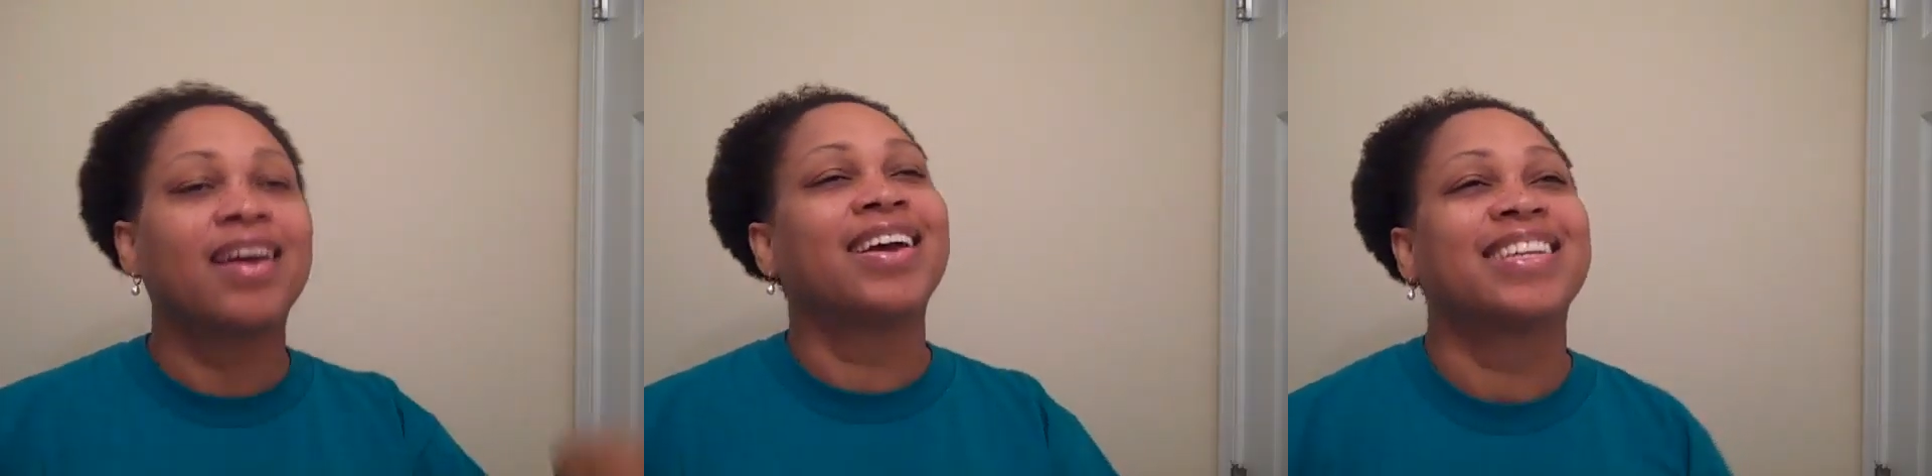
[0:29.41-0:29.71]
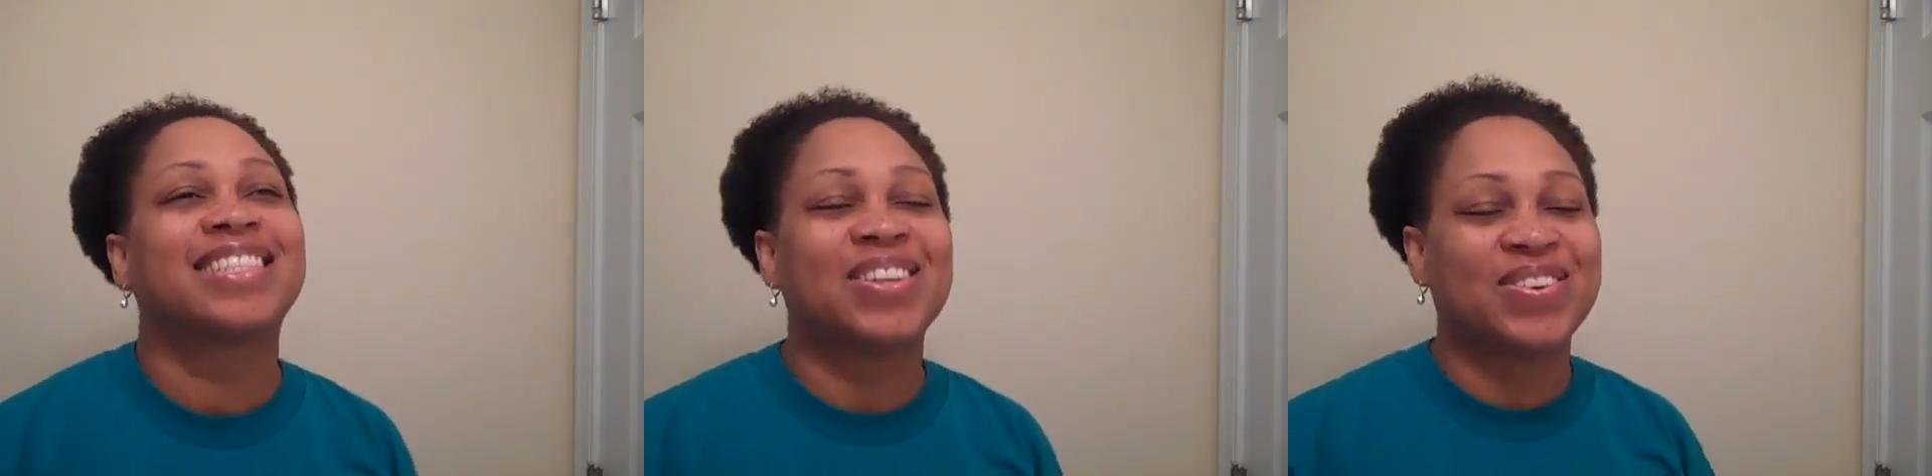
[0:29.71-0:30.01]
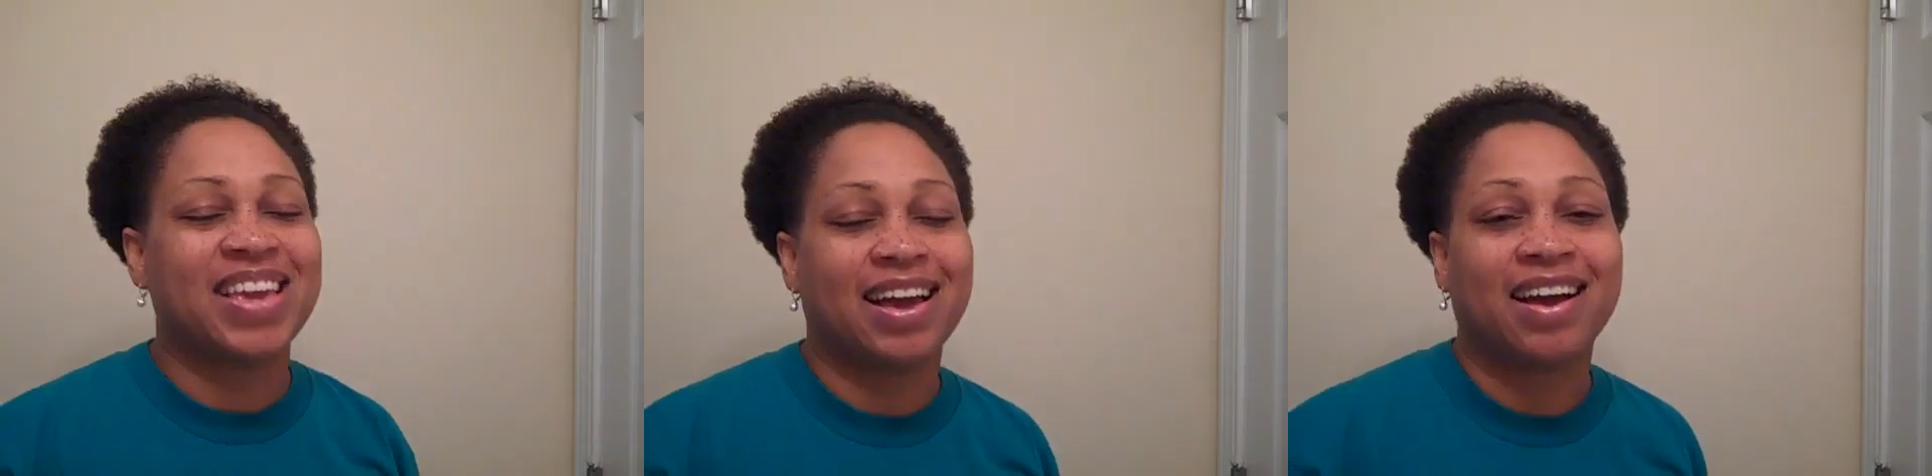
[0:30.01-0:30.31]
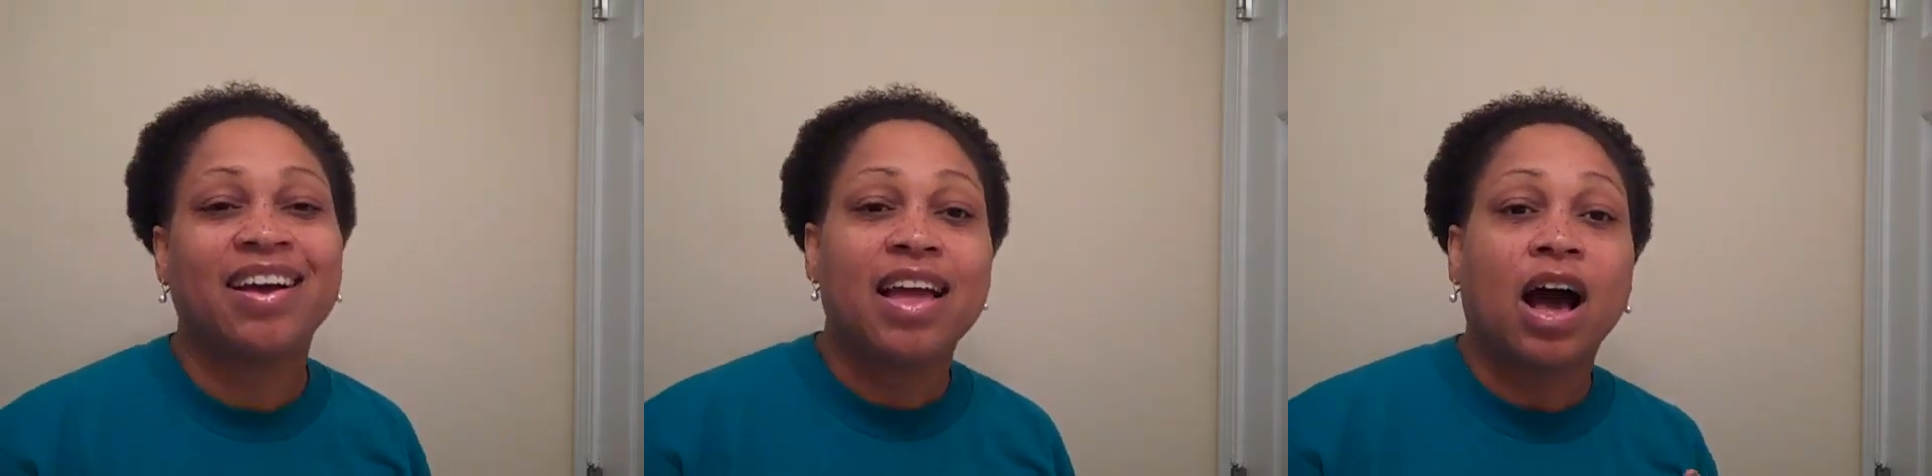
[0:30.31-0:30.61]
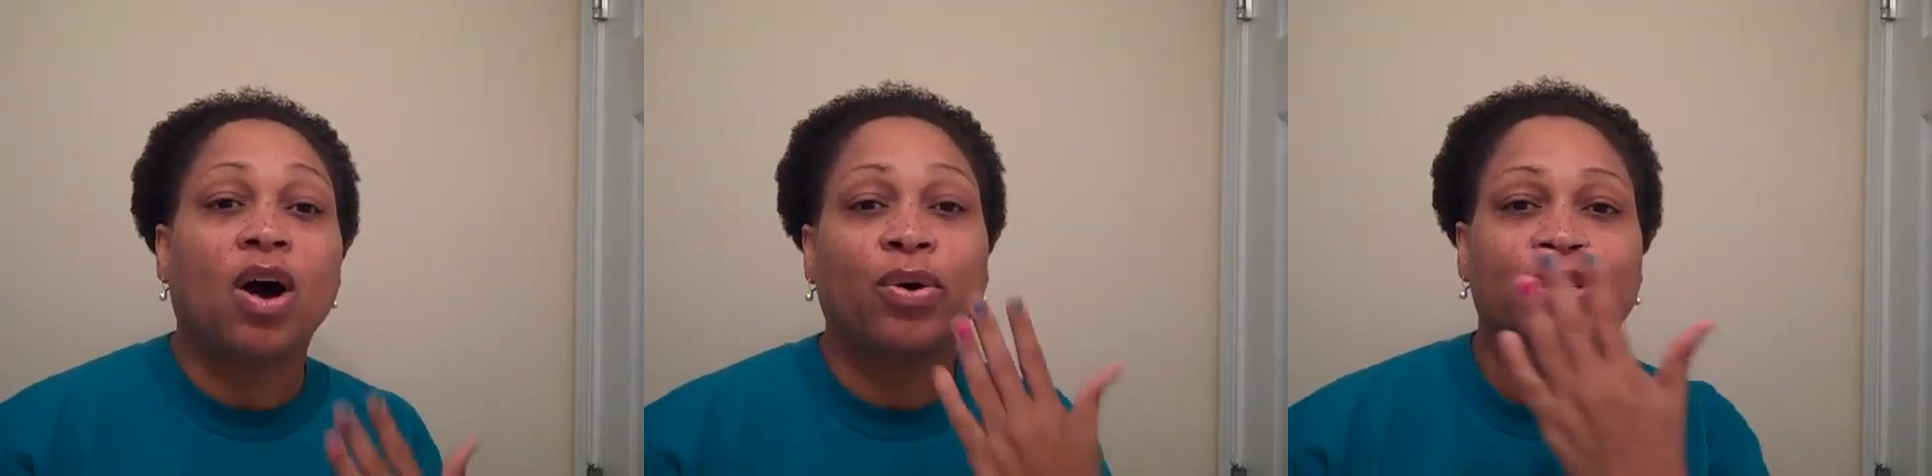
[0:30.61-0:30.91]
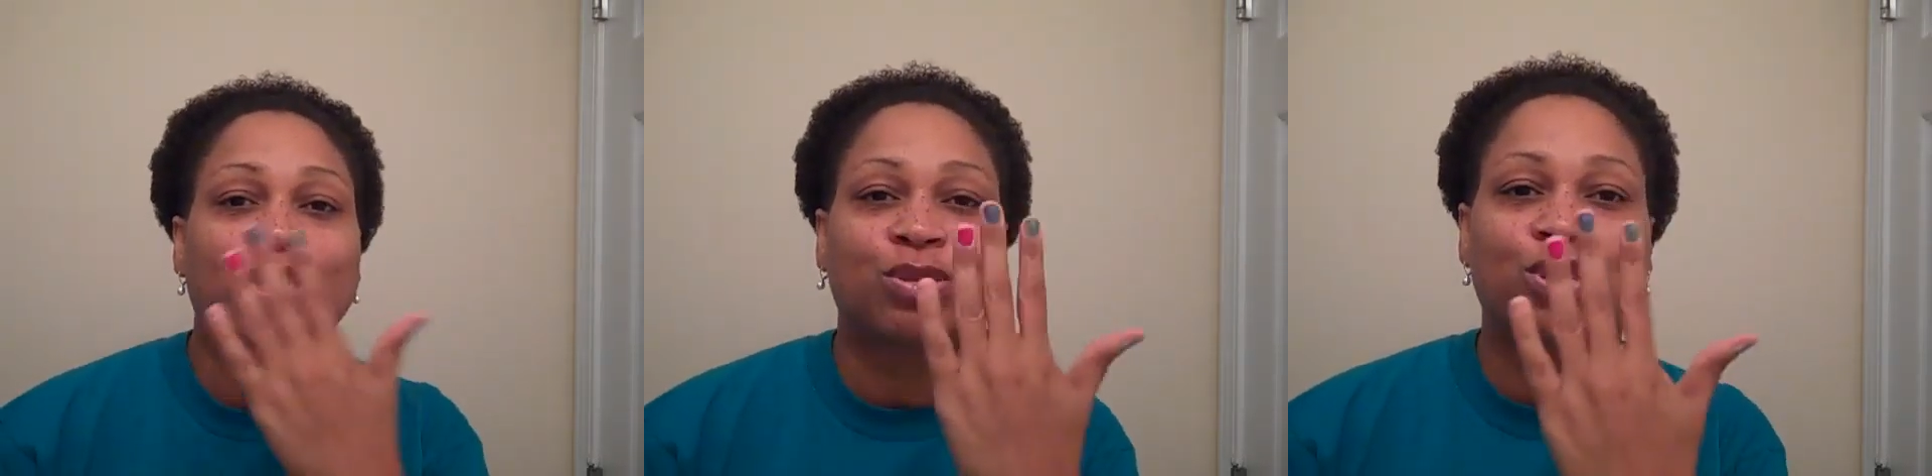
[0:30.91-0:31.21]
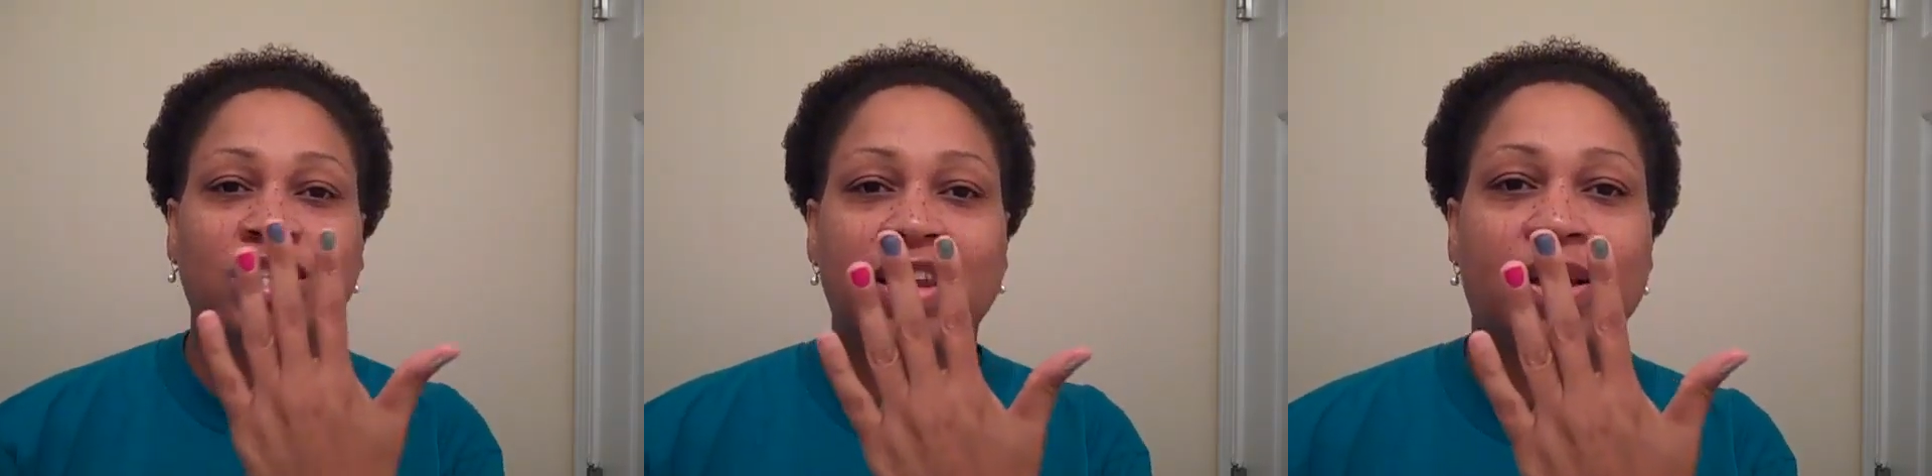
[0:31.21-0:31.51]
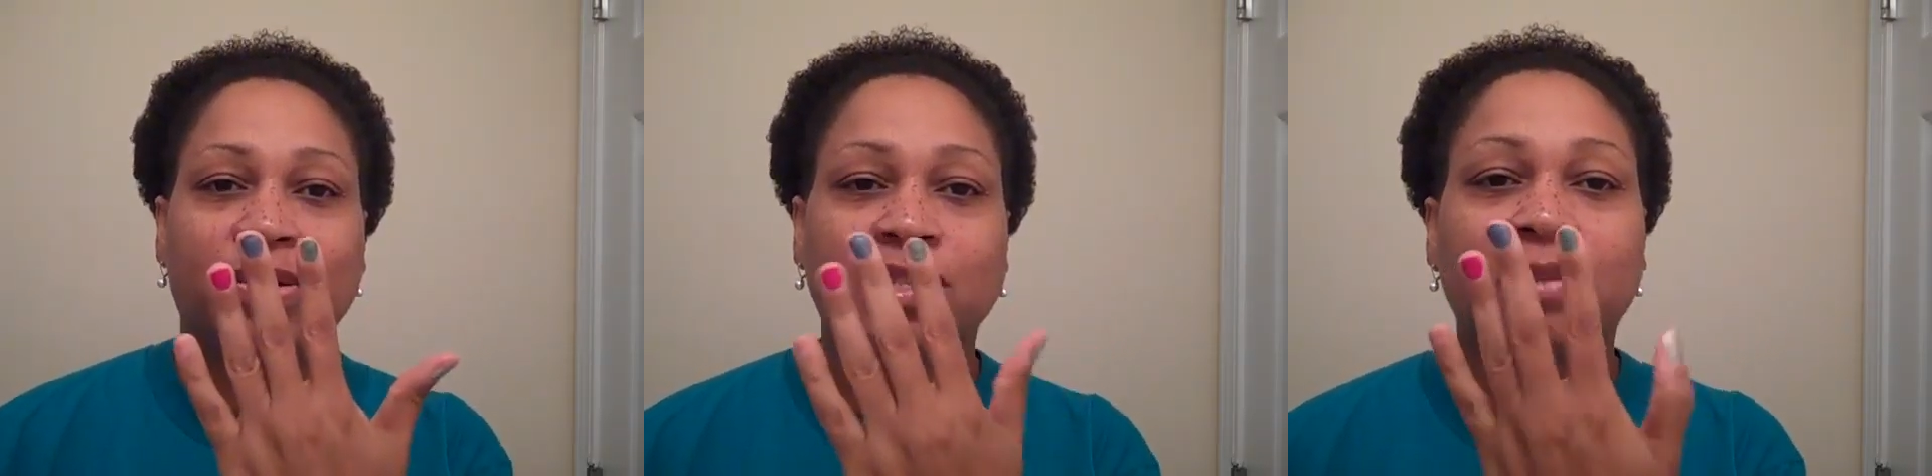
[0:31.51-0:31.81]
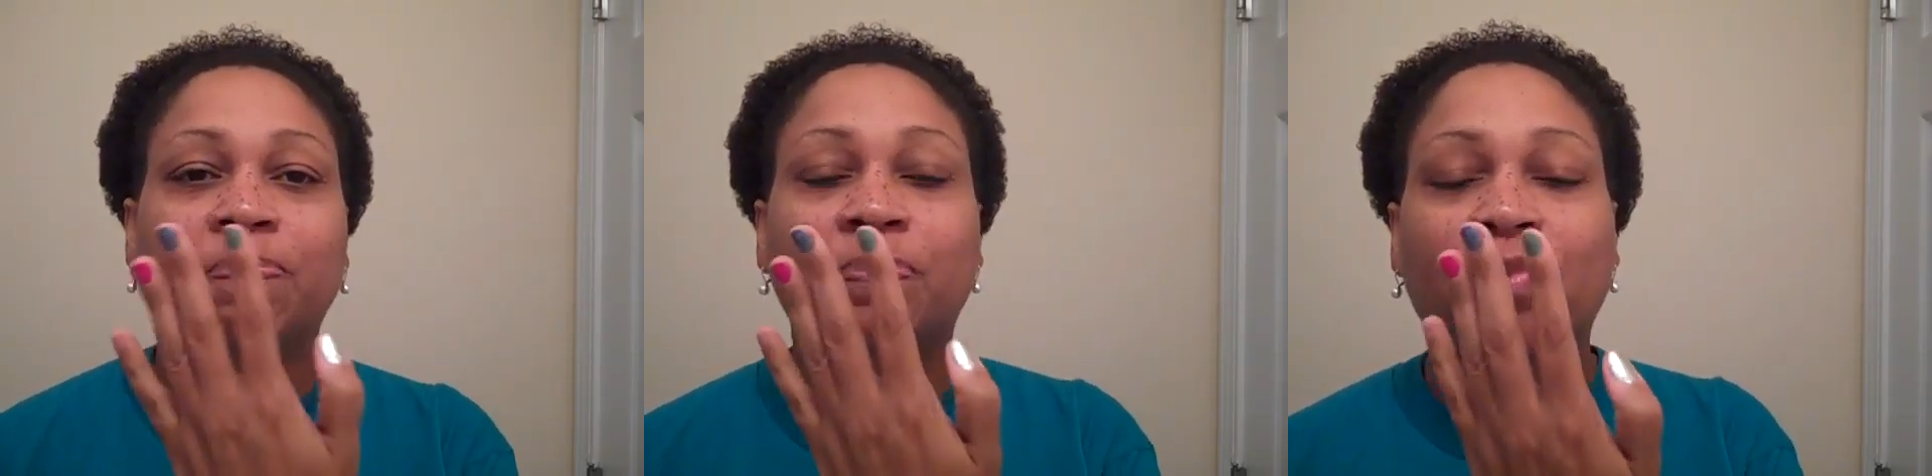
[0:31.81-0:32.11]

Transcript: So yeah, oh, excuse the nails,